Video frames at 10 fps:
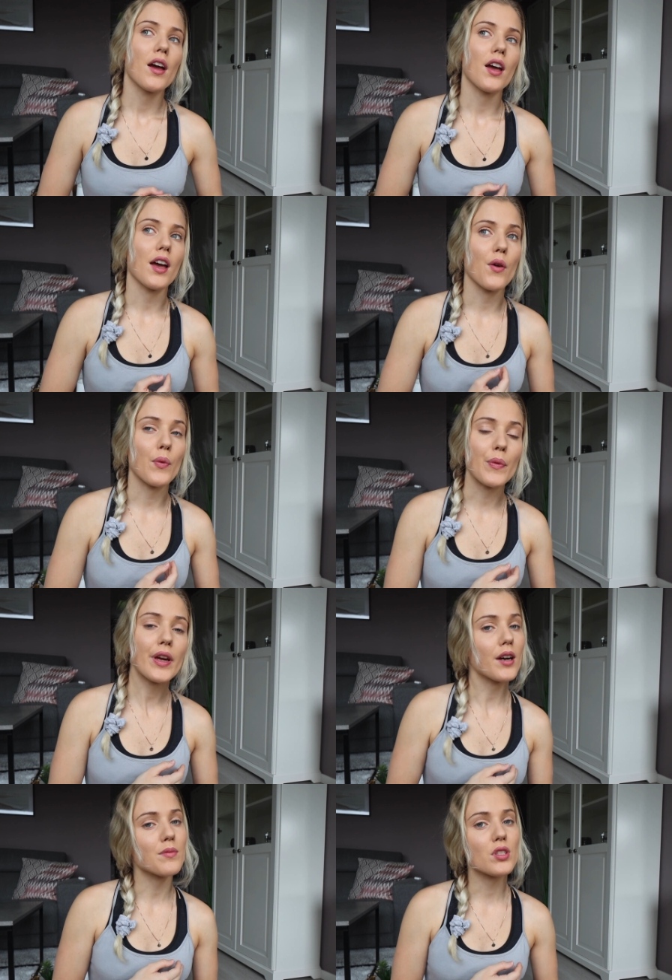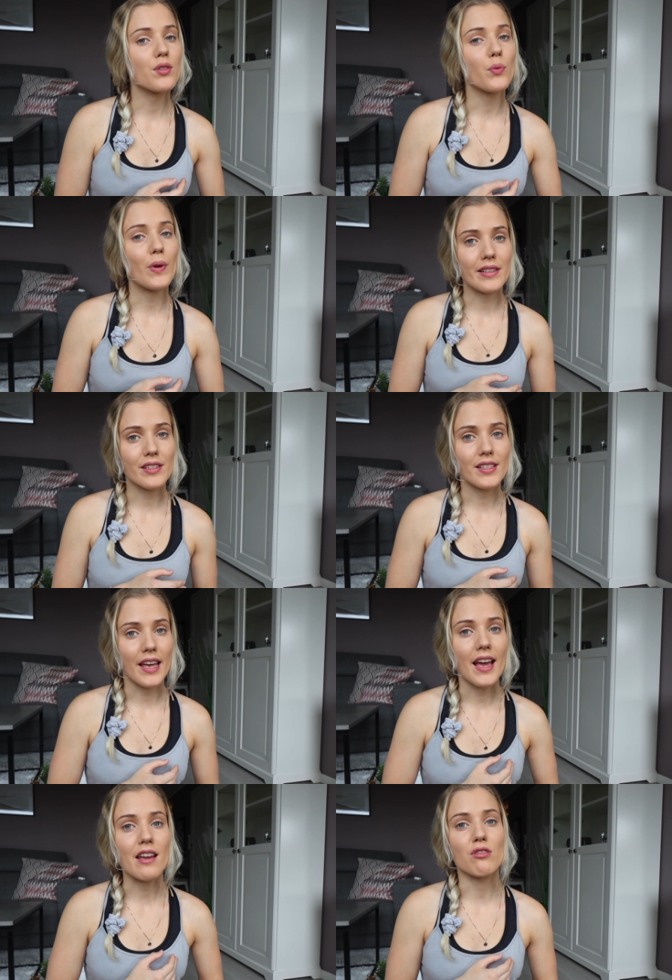Uh, when we come to
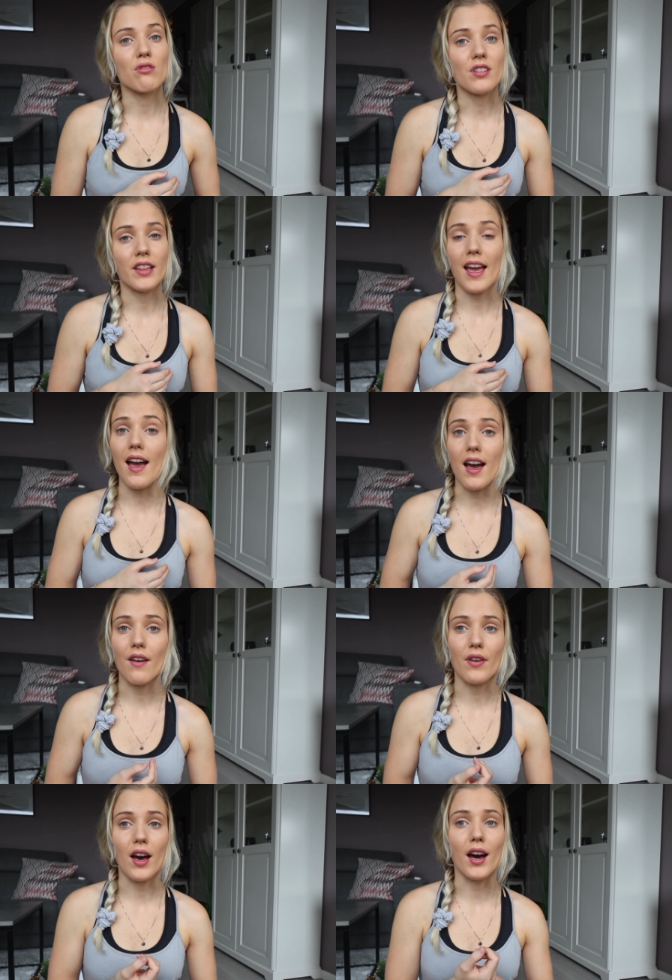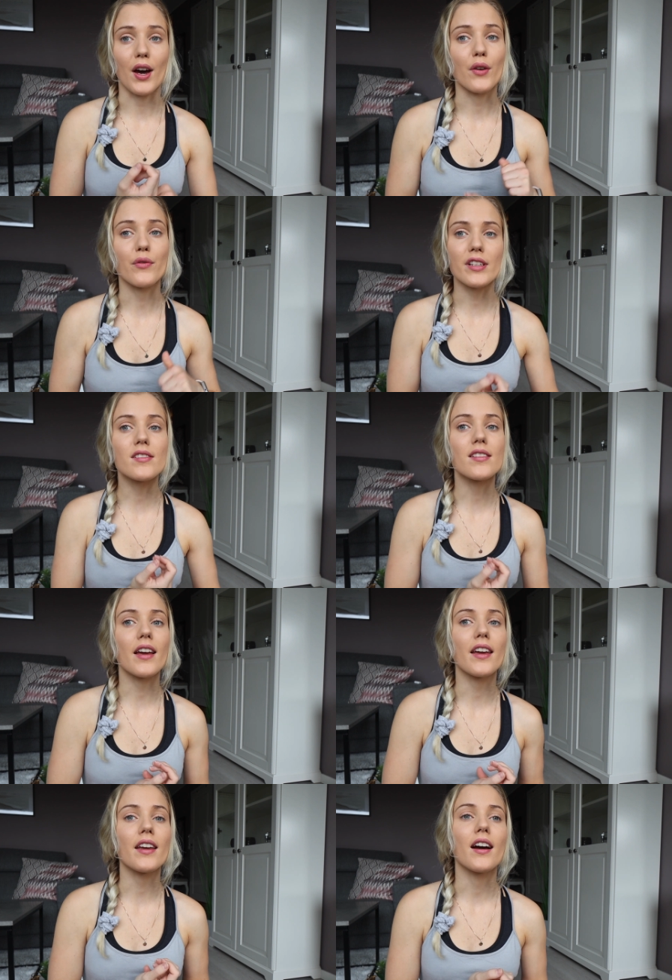Wednesday, I usually have a rest day.